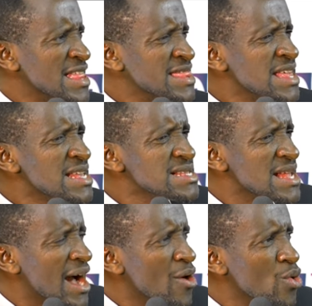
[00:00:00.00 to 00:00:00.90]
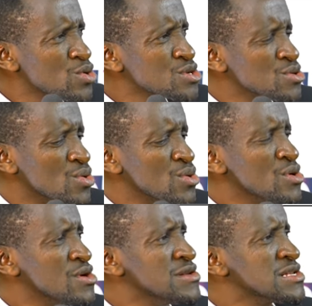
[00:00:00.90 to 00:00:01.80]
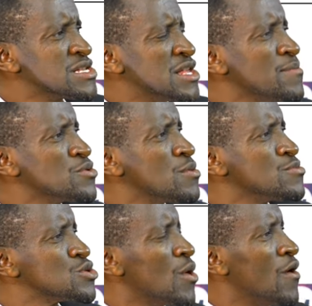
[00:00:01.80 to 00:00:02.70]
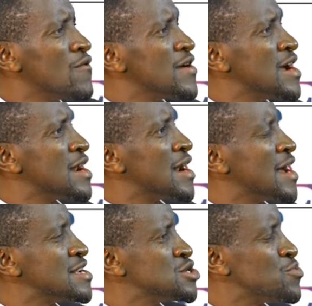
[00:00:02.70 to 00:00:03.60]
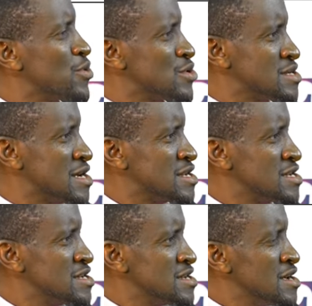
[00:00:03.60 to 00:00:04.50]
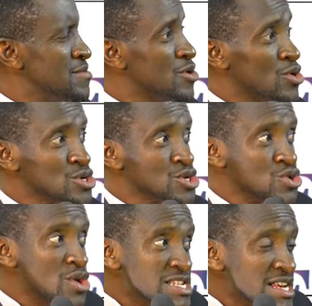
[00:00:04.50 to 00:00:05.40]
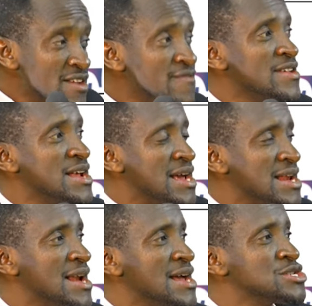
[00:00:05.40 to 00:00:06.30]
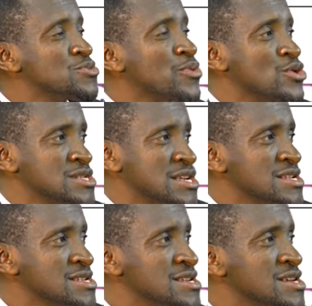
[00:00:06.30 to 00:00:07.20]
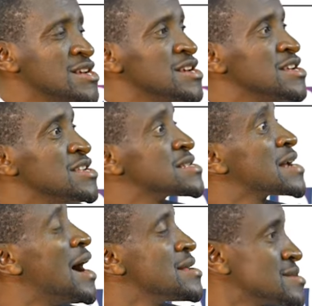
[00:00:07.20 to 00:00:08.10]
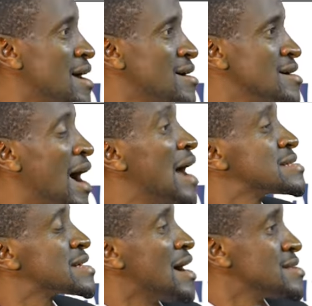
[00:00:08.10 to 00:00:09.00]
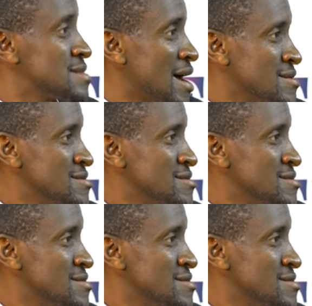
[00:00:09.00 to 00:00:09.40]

That these are also symptoms of enlarged prostate. Because not every enlarged prostate is cancer, has cancer.